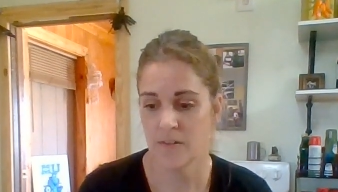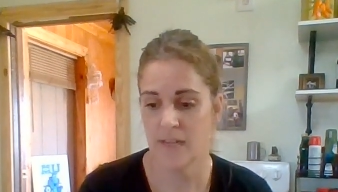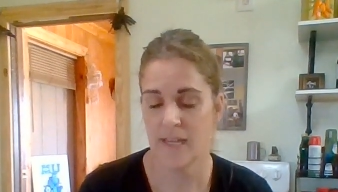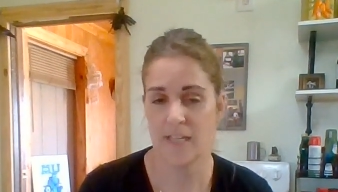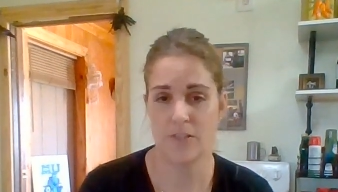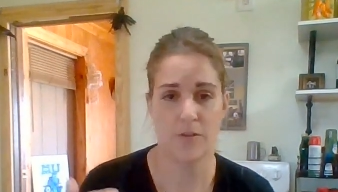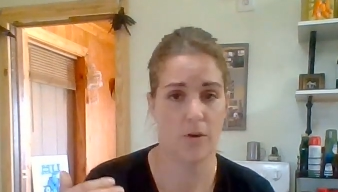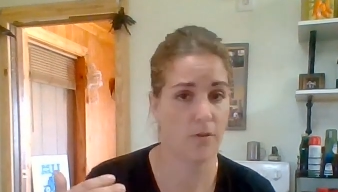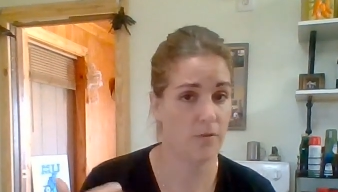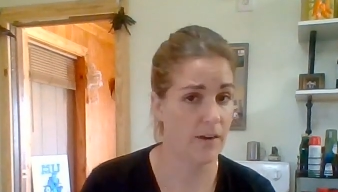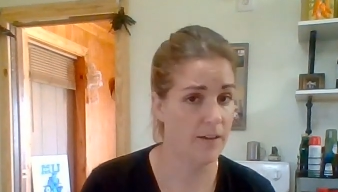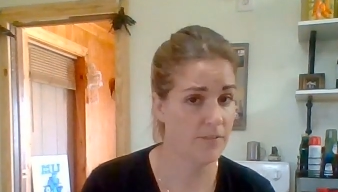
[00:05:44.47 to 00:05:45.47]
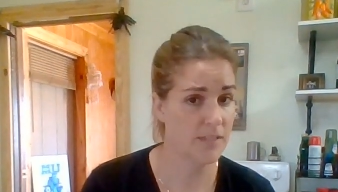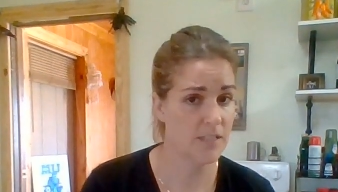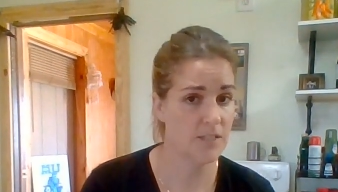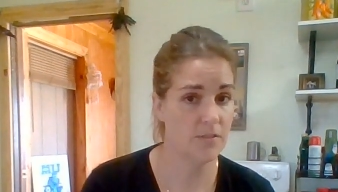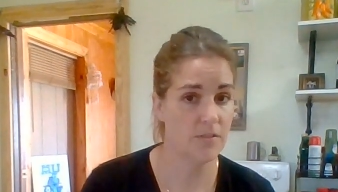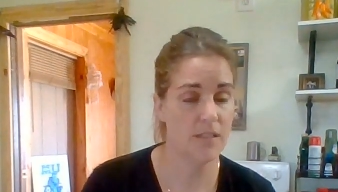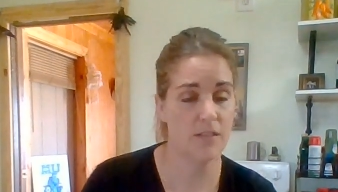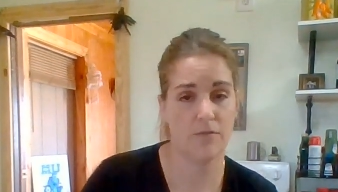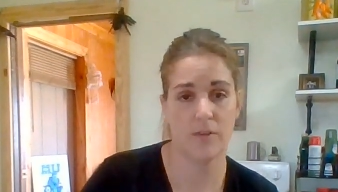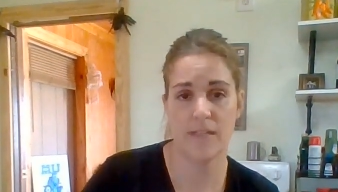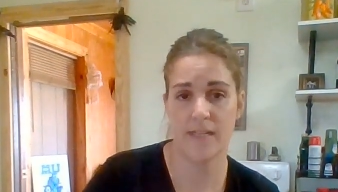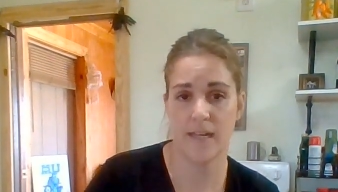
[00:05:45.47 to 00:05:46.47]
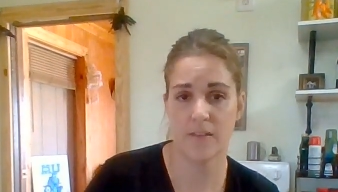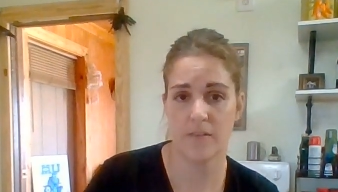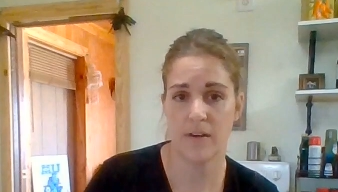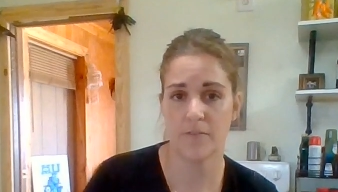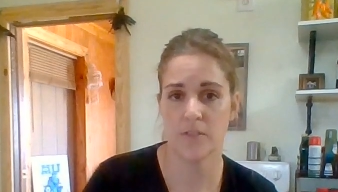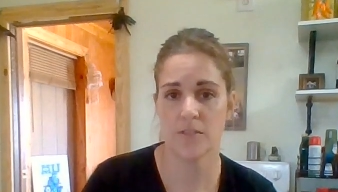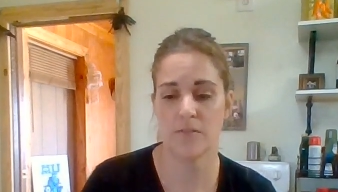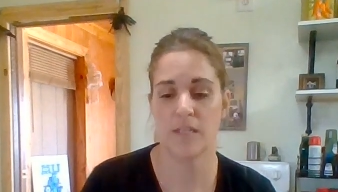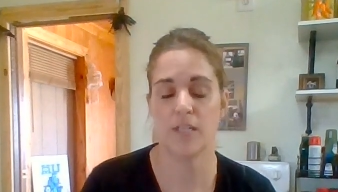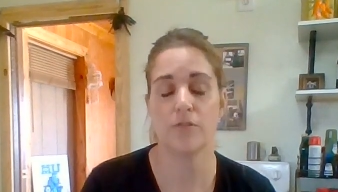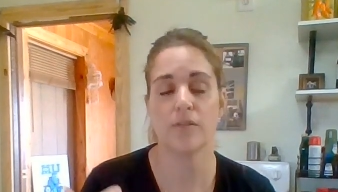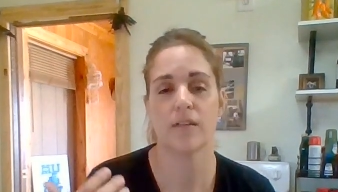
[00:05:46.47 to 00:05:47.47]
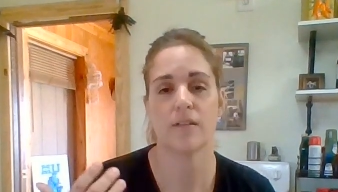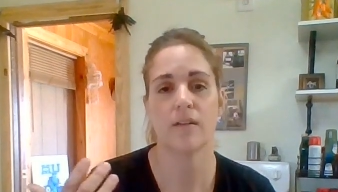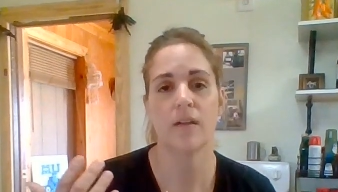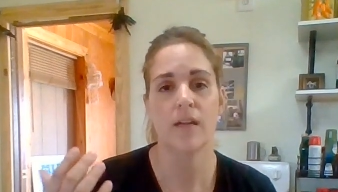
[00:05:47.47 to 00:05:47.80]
and you know the reference to it, you've written down the reference to it, and you can